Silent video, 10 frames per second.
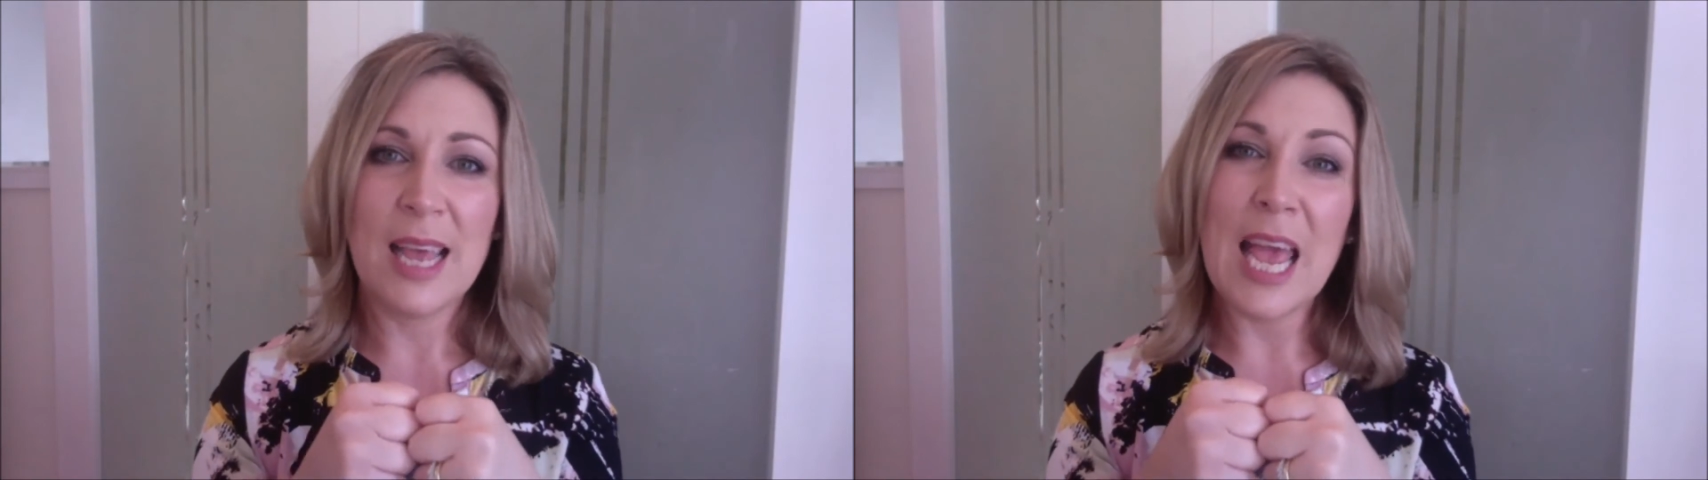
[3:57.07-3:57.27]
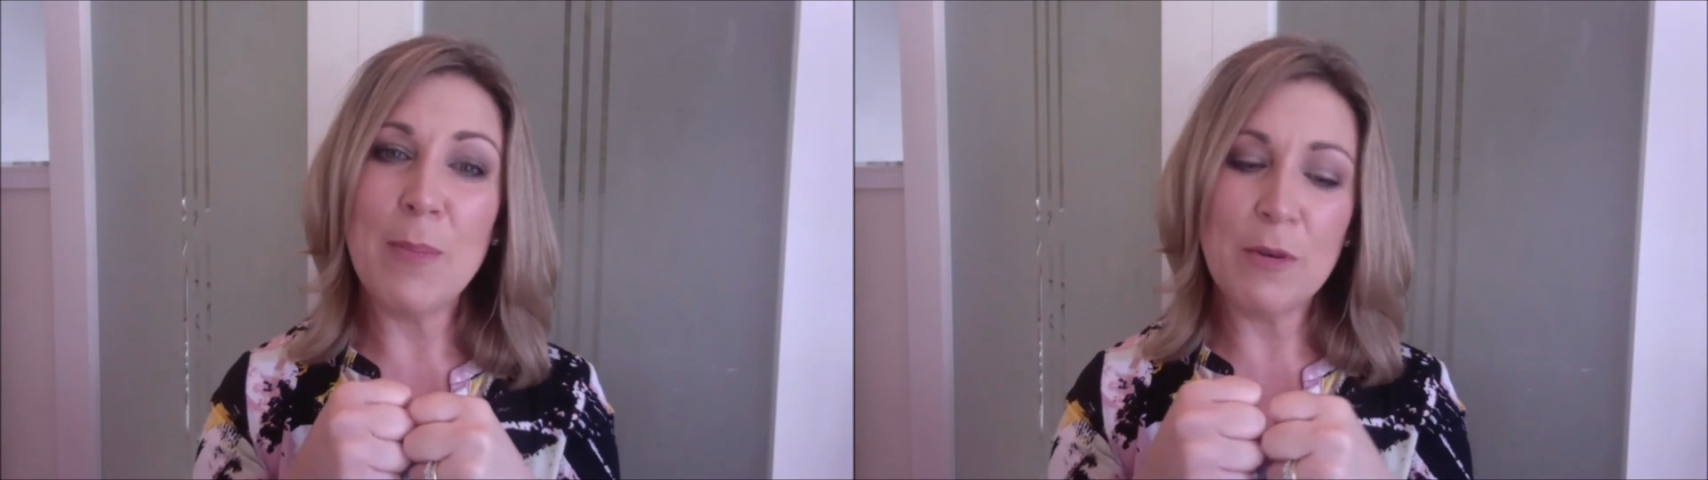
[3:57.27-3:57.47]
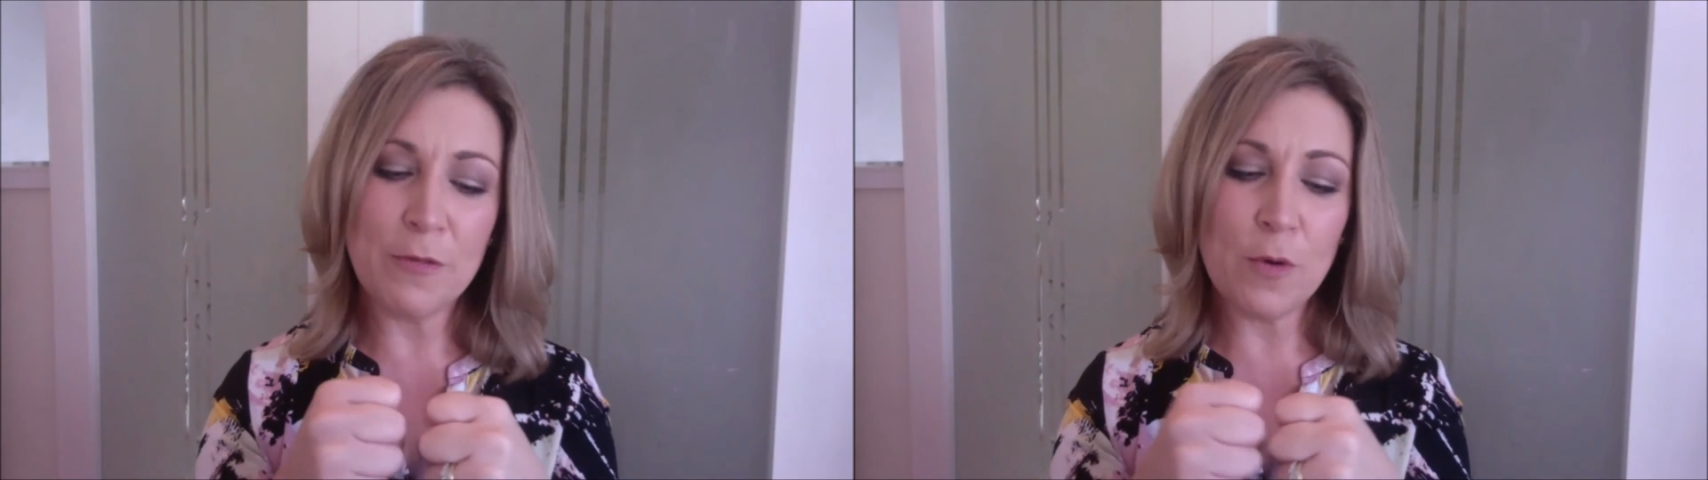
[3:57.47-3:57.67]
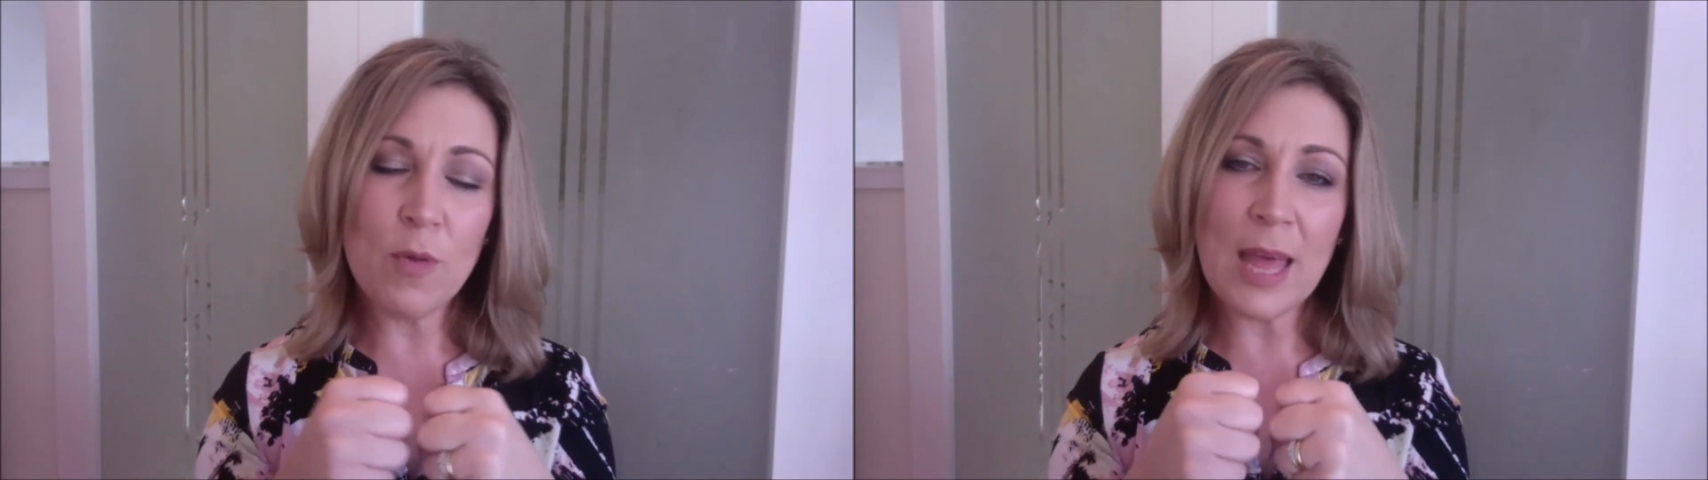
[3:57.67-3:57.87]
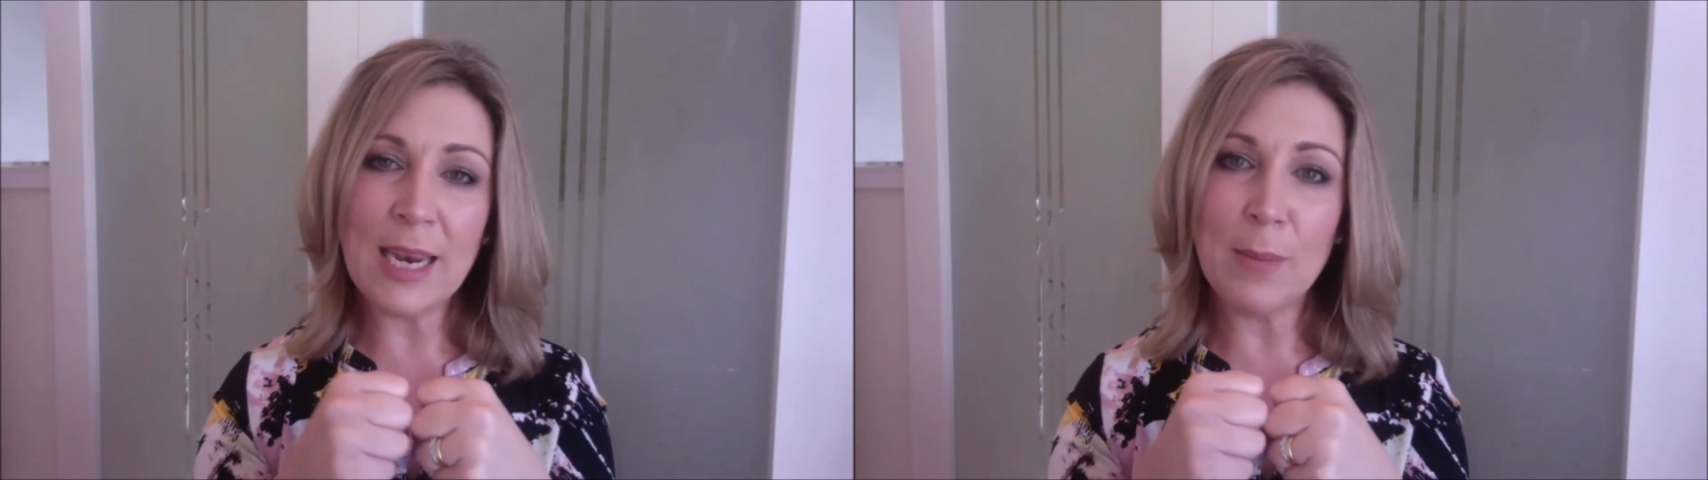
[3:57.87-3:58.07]
And before
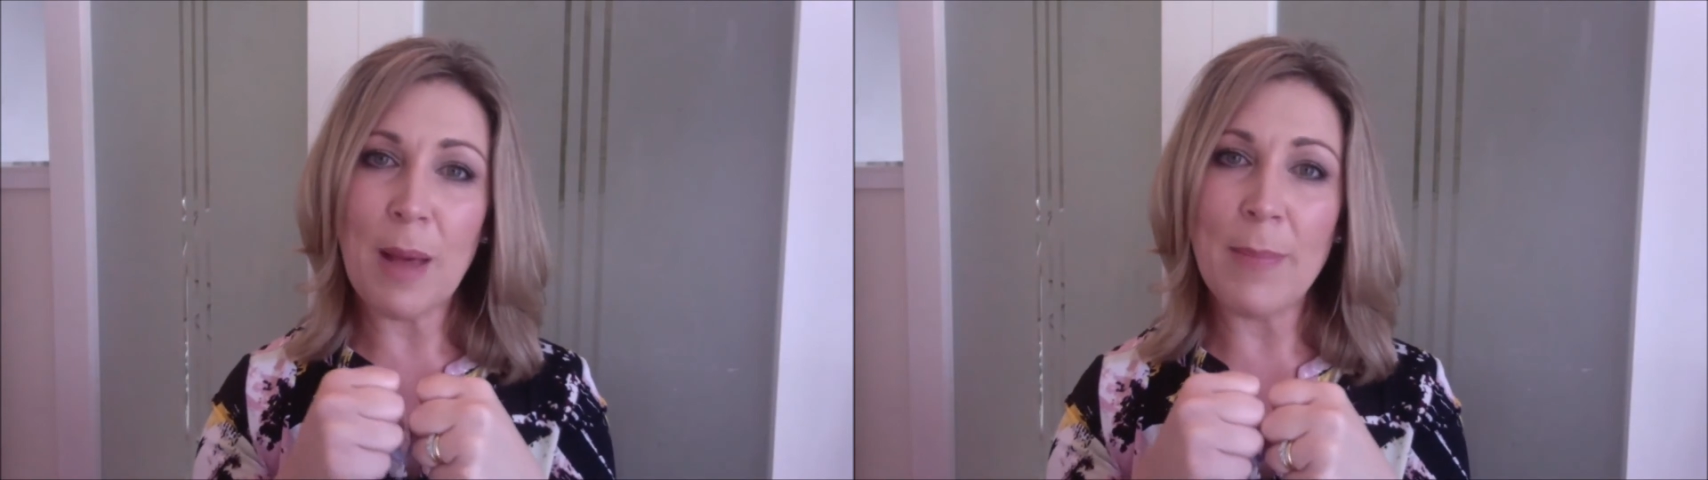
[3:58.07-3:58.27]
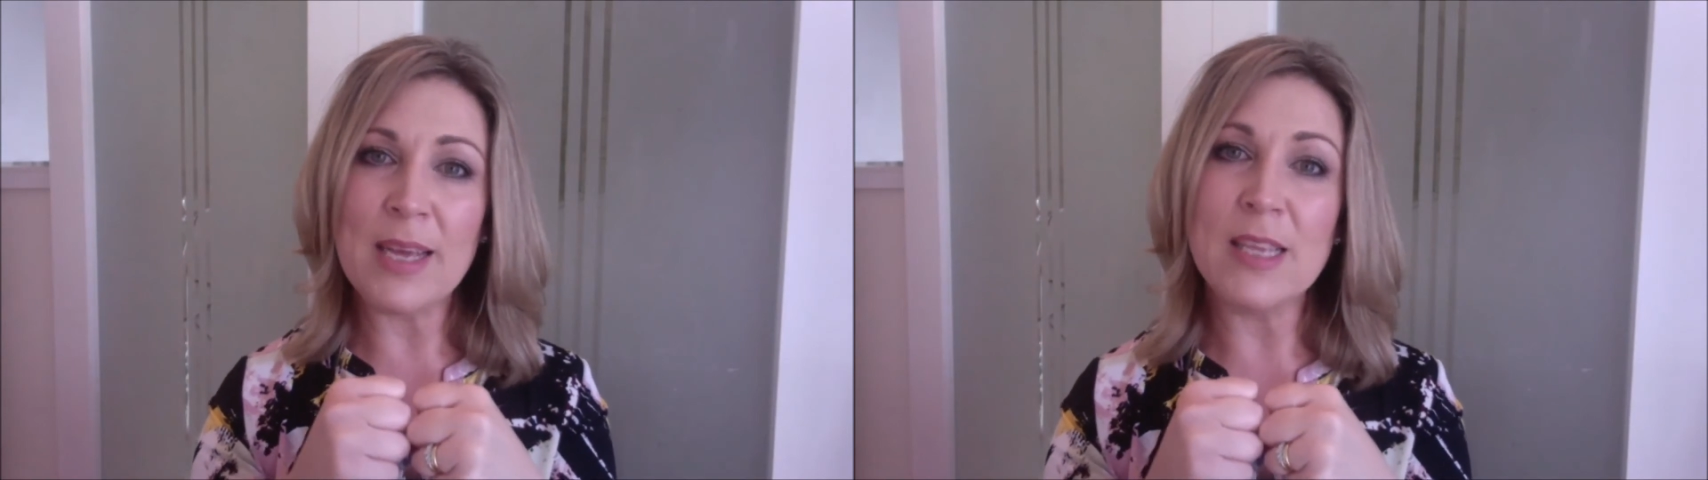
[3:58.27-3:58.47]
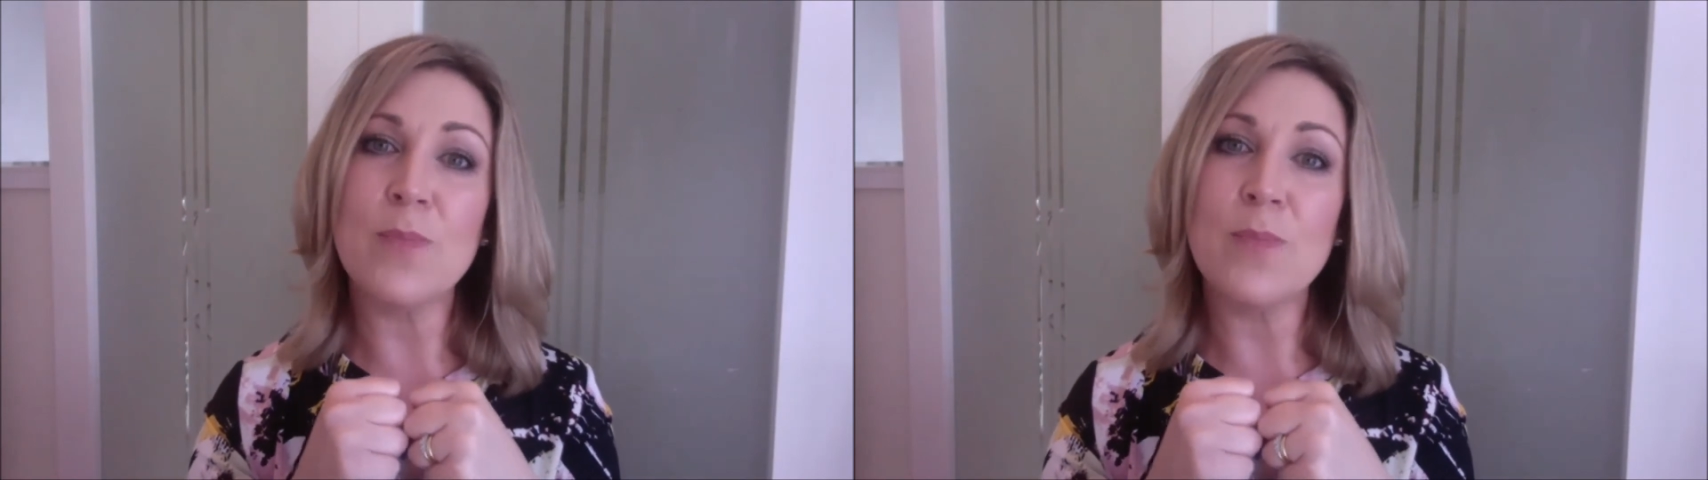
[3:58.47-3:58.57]
that little bubba is